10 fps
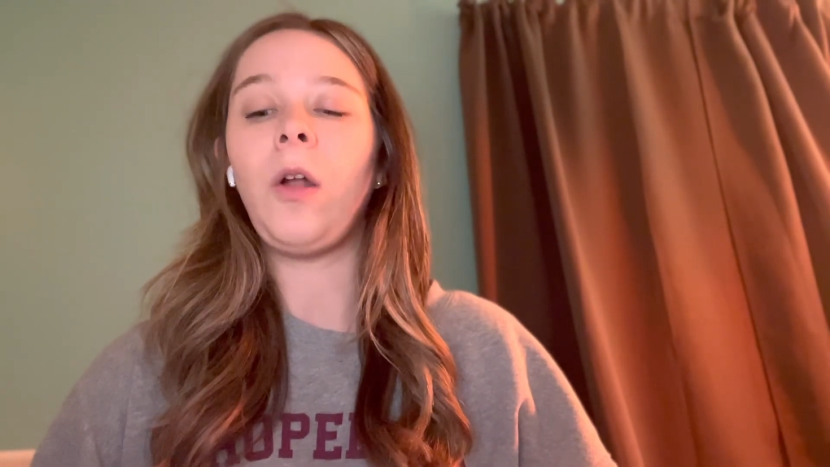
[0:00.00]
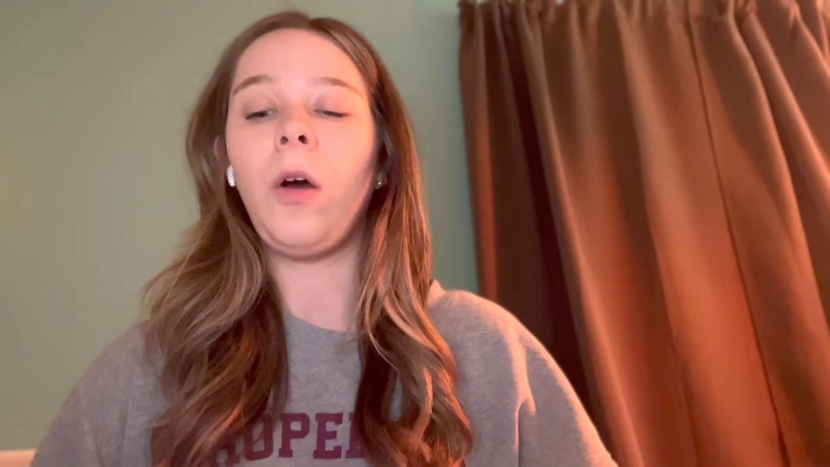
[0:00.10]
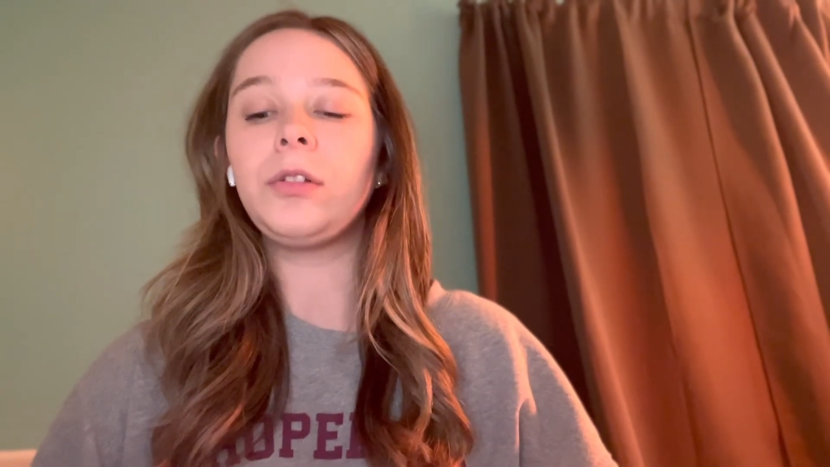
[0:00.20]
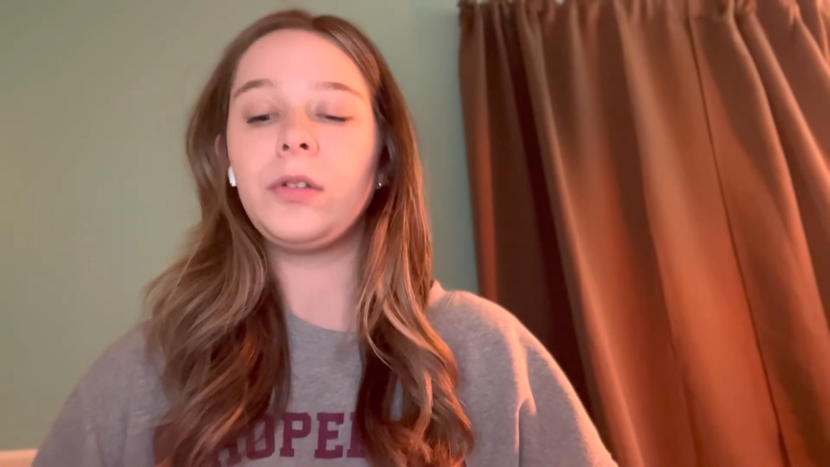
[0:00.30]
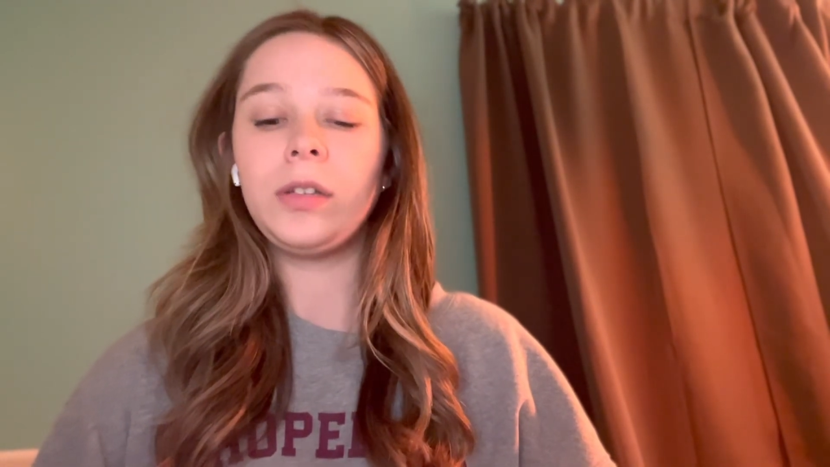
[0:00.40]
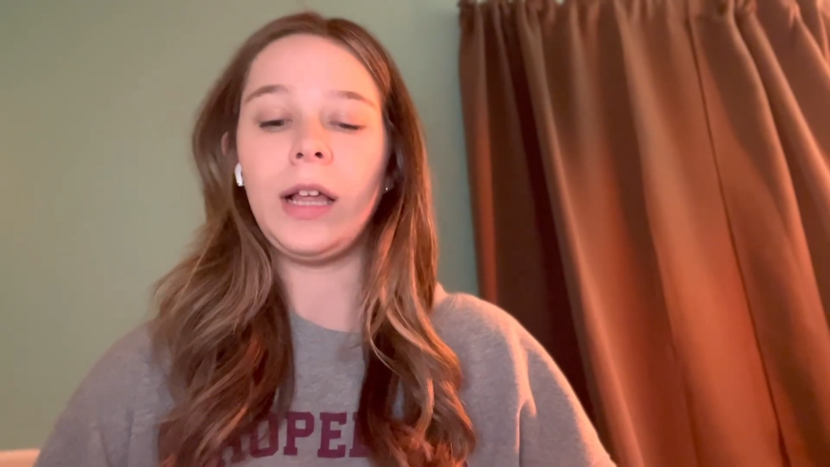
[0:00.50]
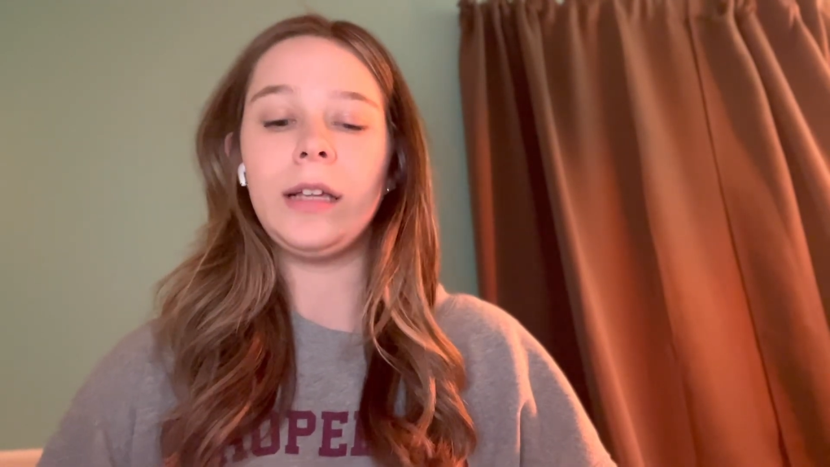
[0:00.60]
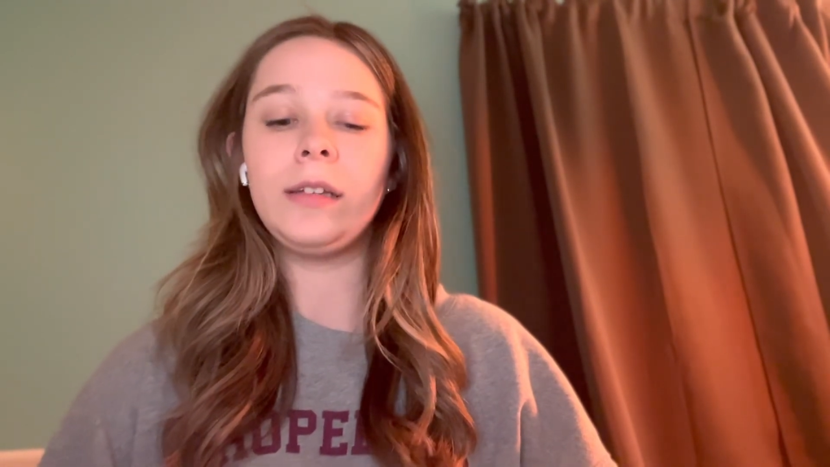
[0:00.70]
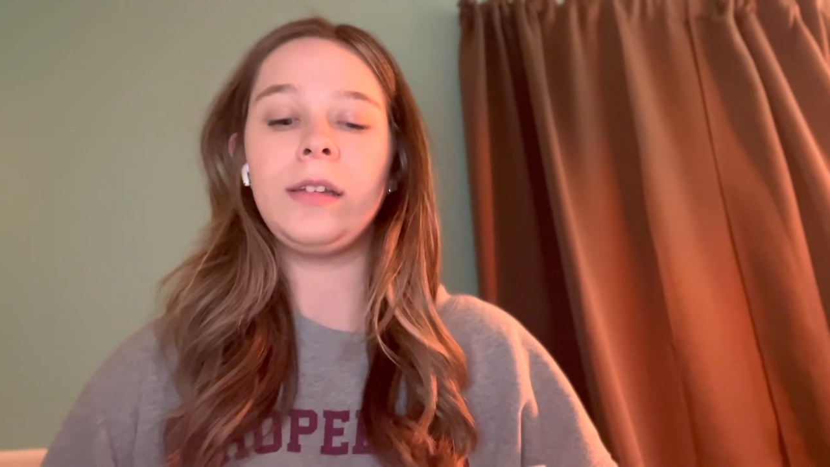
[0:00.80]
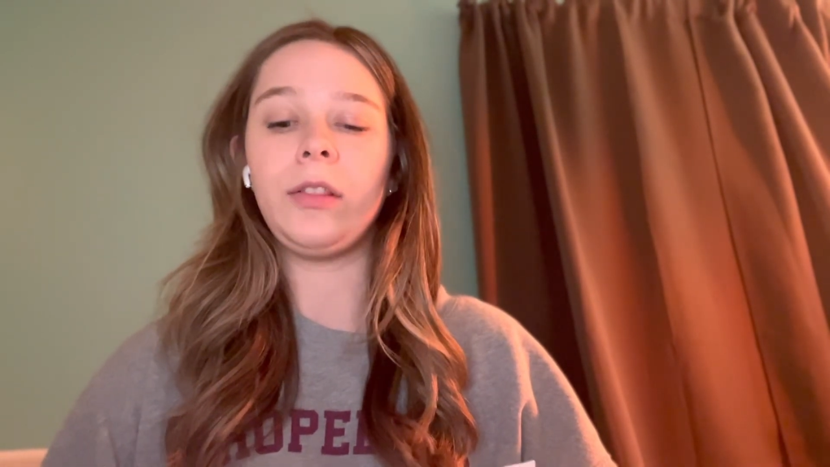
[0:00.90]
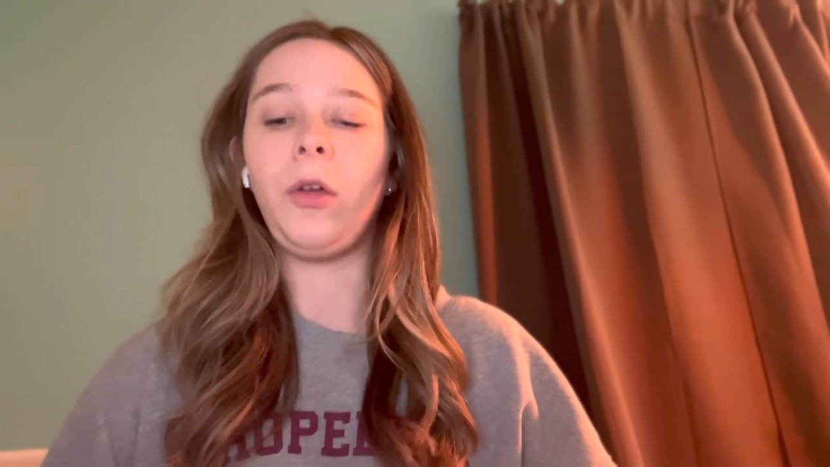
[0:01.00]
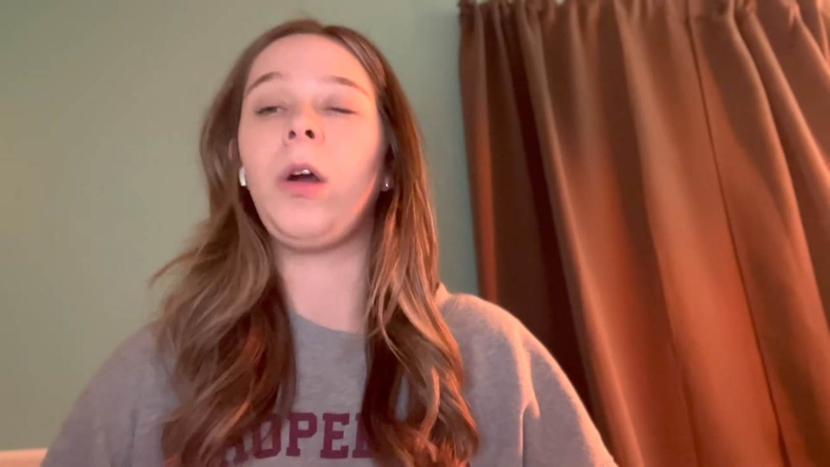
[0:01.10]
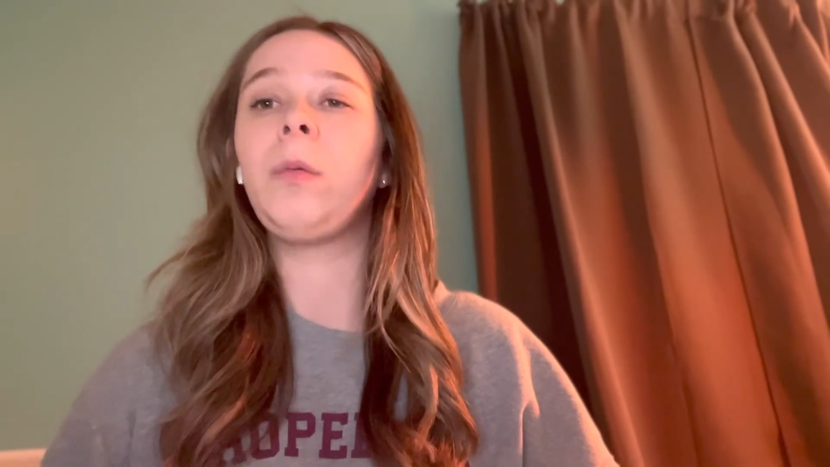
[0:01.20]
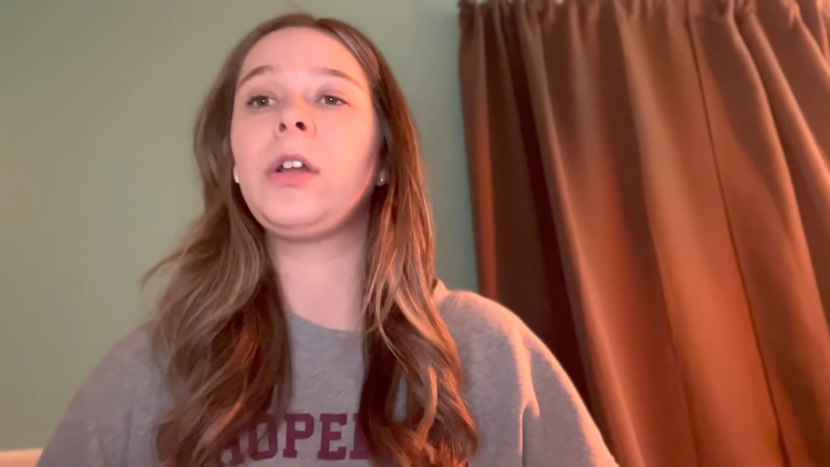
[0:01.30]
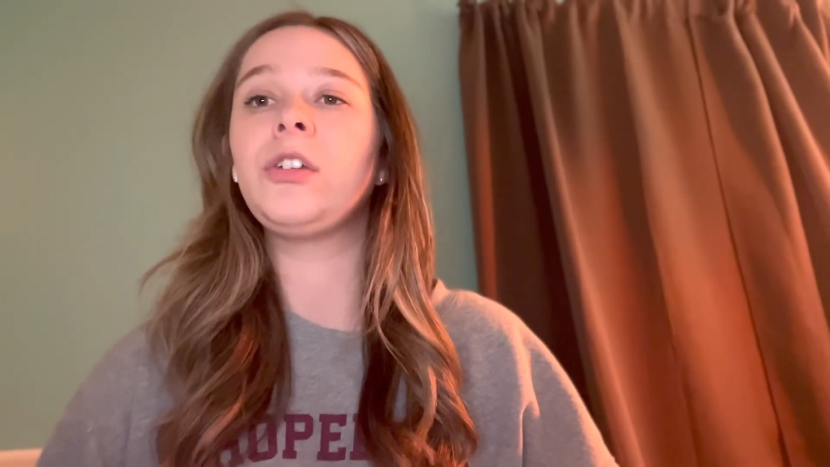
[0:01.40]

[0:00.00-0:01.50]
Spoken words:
also says that the artwork